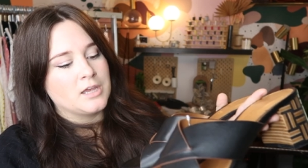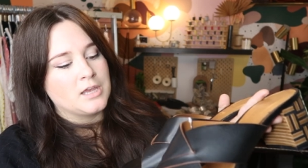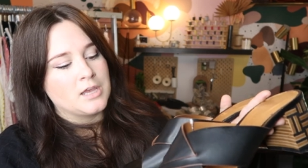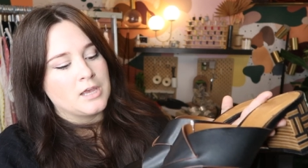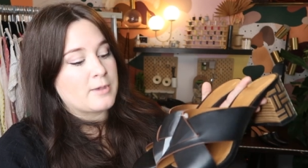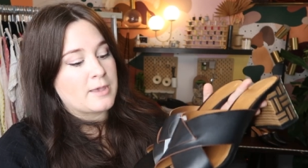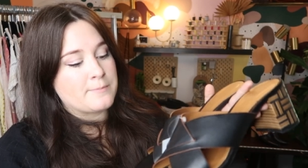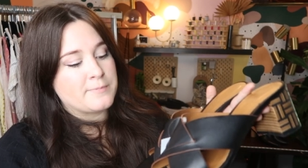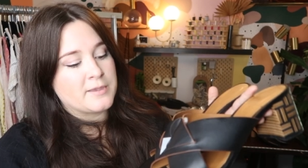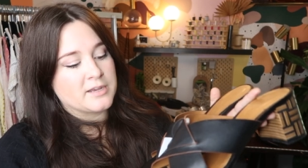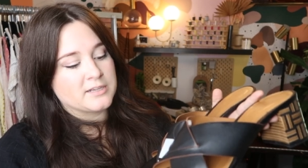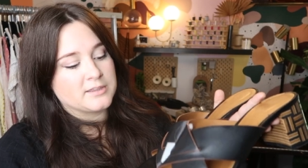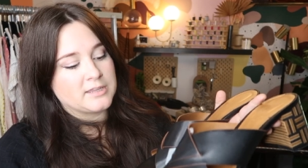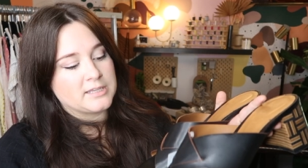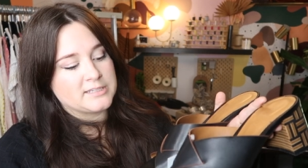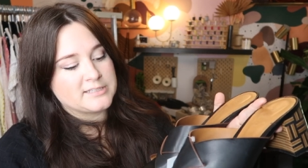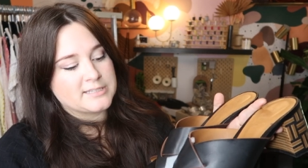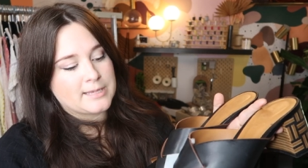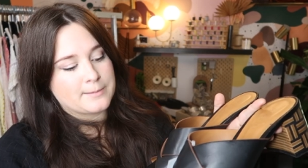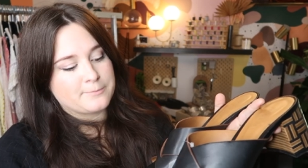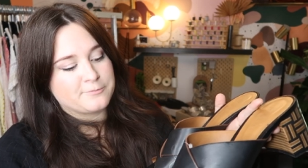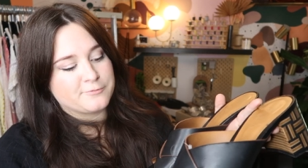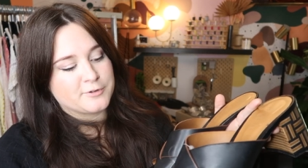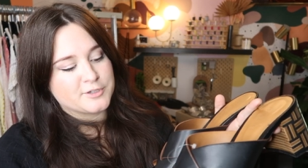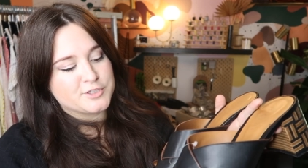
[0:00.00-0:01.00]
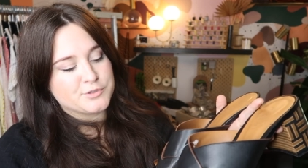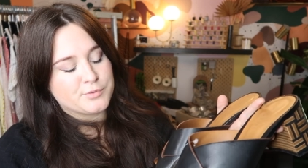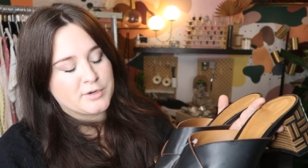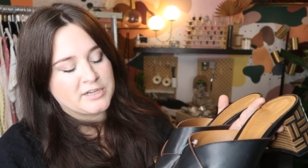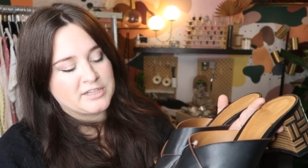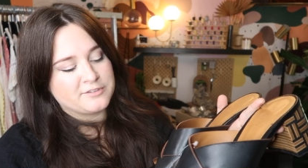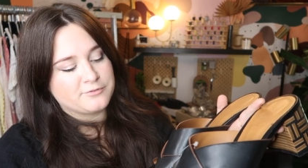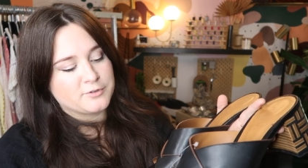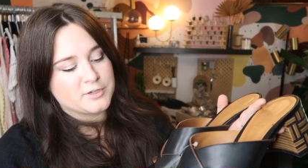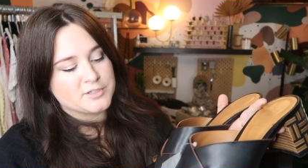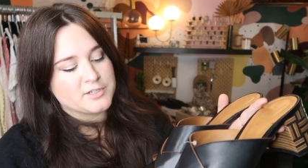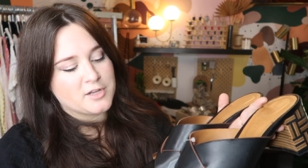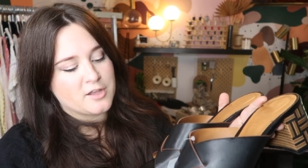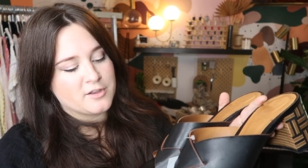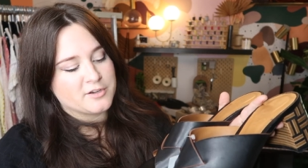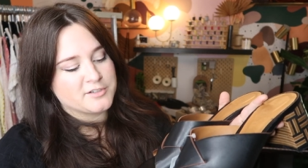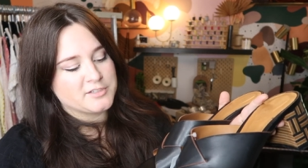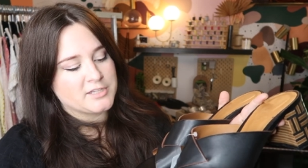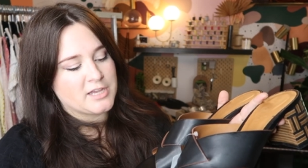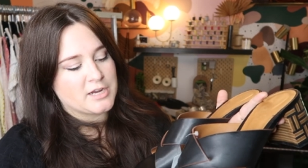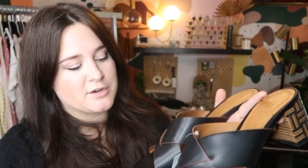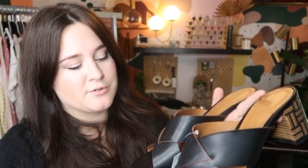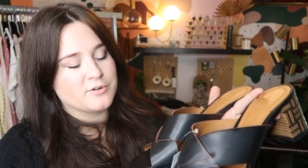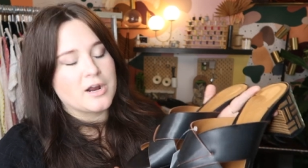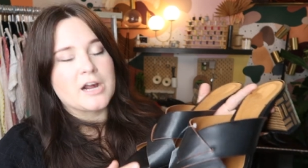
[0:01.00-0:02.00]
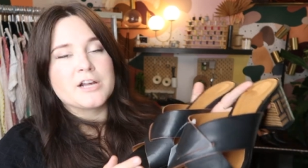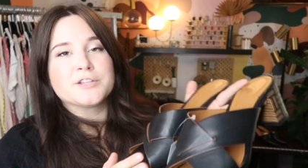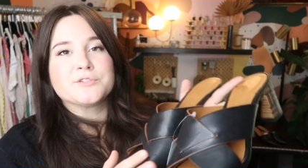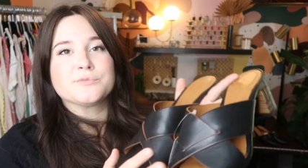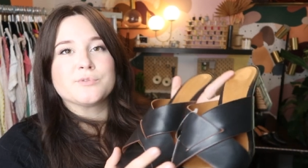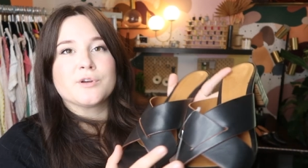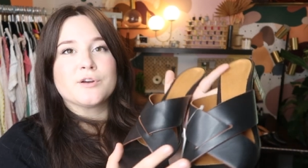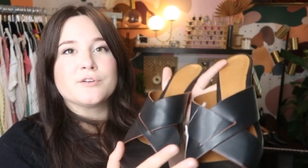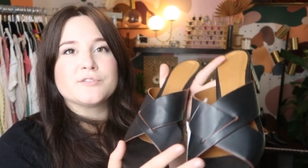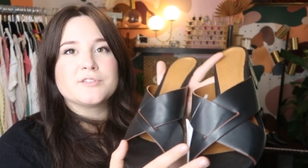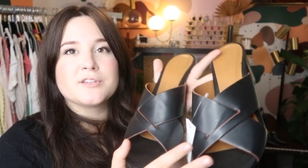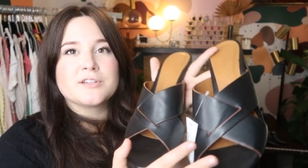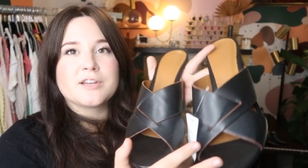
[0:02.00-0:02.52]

I picked these up for $24 at Crossroads